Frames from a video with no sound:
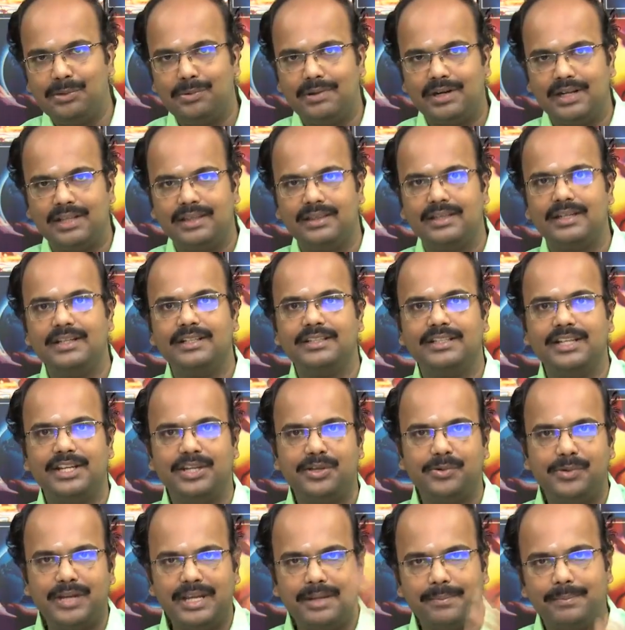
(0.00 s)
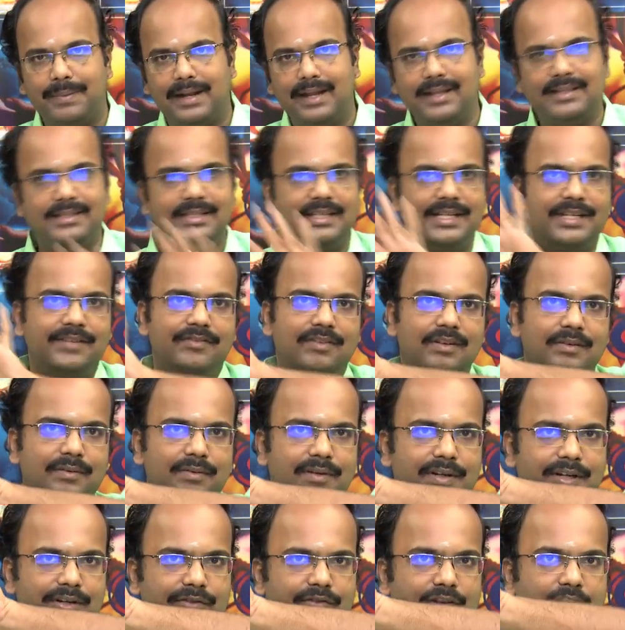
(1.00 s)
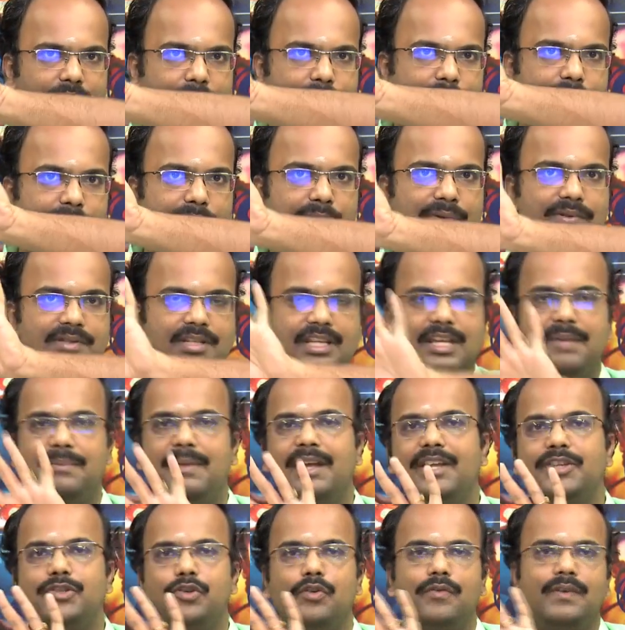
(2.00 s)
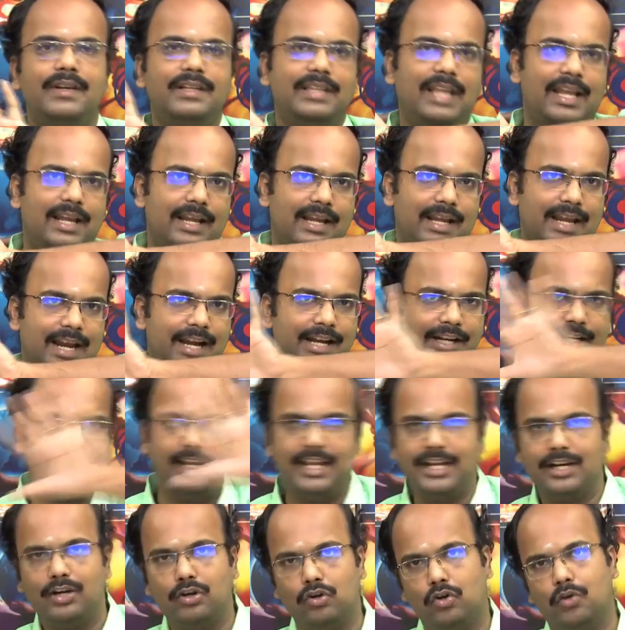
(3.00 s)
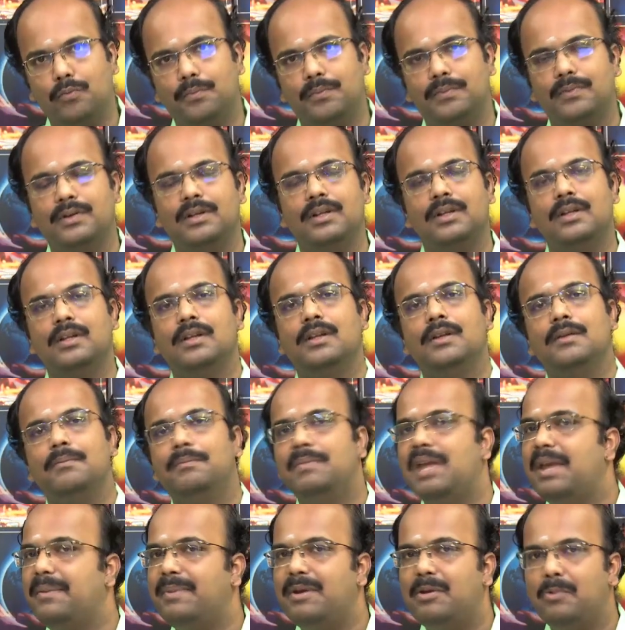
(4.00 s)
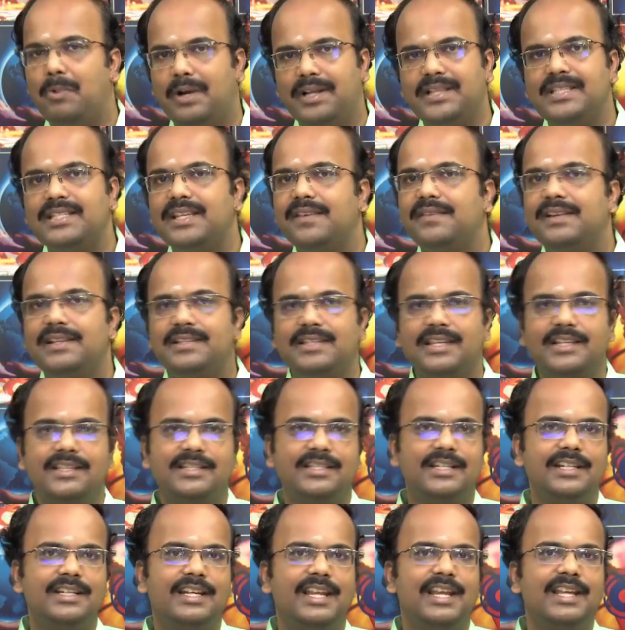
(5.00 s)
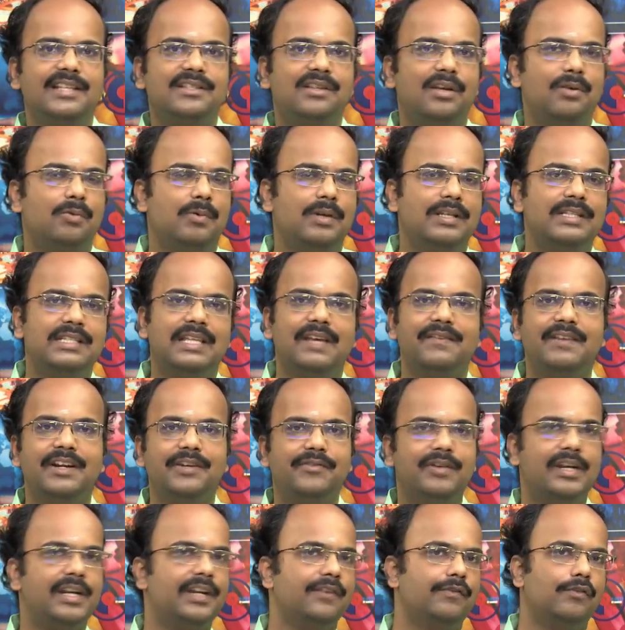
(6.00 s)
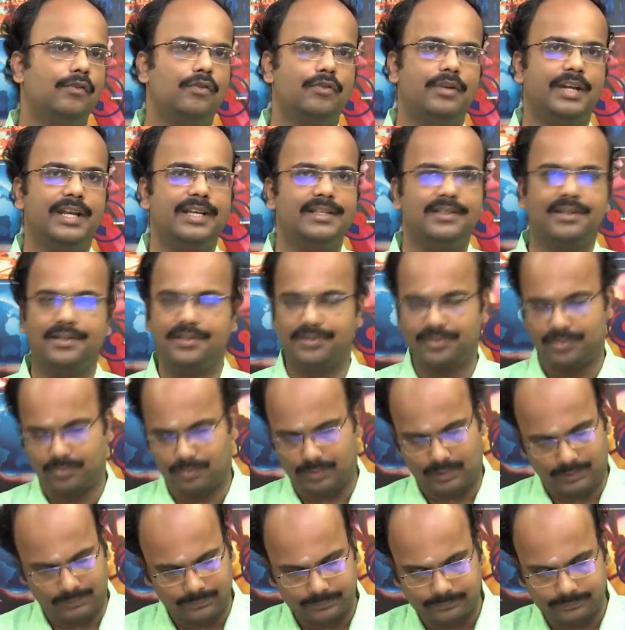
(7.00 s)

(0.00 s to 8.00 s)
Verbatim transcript: 233 unique paths, it will it would have produced image over the entire globe maybe once every 16 days or once every 24 days and so on.